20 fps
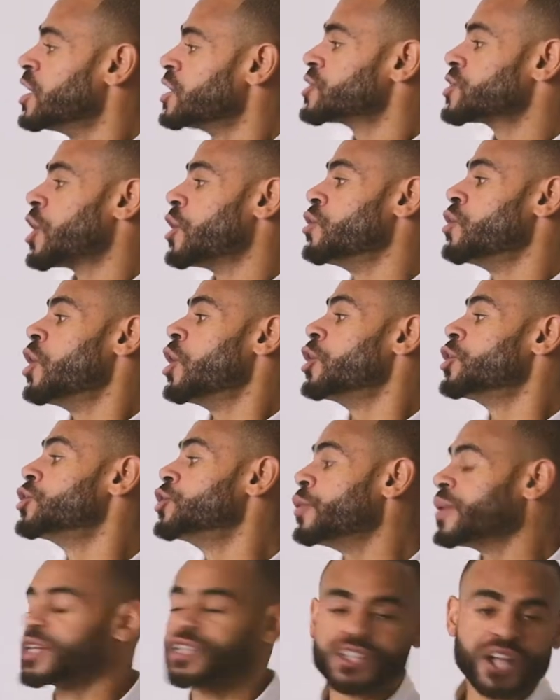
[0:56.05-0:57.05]
So
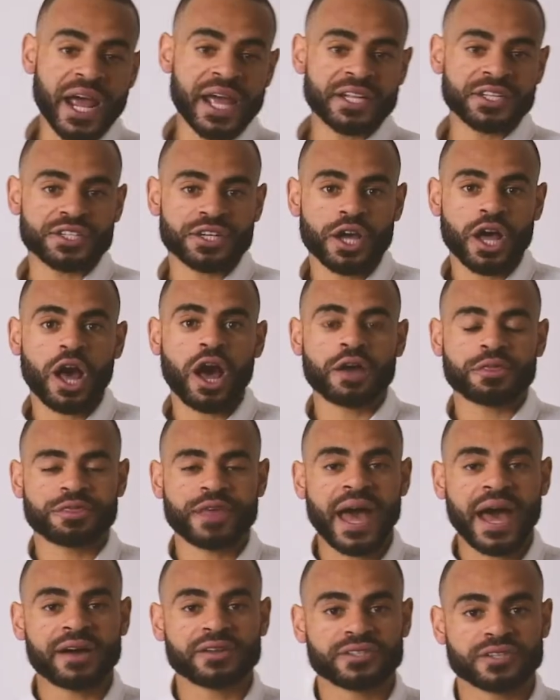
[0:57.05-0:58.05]
you exchange
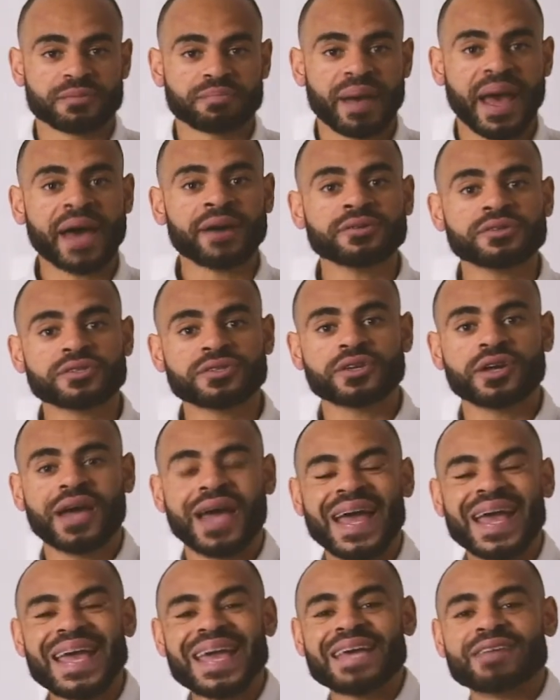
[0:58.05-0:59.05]
£1,000.
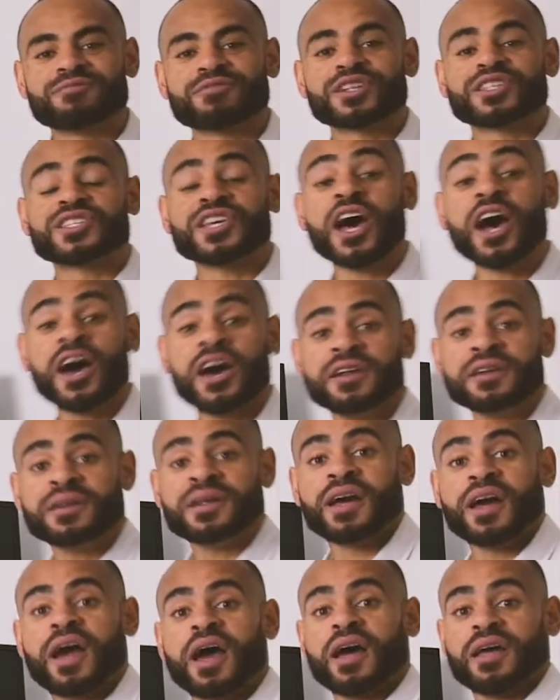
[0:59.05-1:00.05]
In
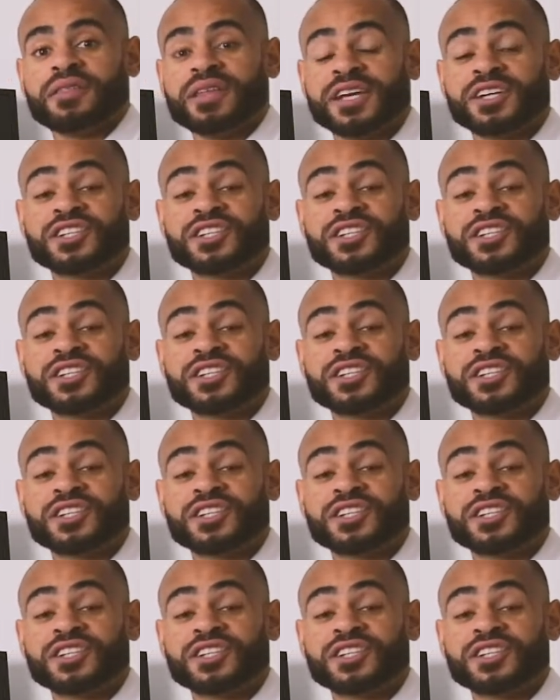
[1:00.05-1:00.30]
return, the